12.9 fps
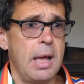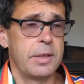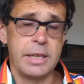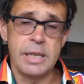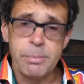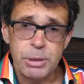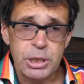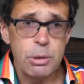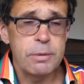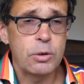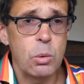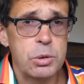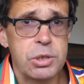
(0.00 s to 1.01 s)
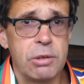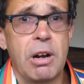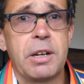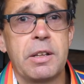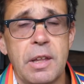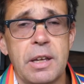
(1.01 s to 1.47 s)
The EBU, of course, are
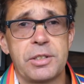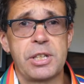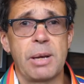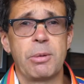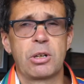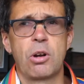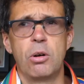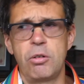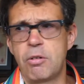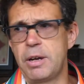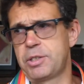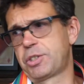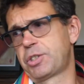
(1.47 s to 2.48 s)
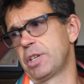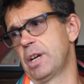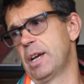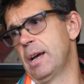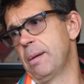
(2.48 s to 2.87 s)
running their summer congress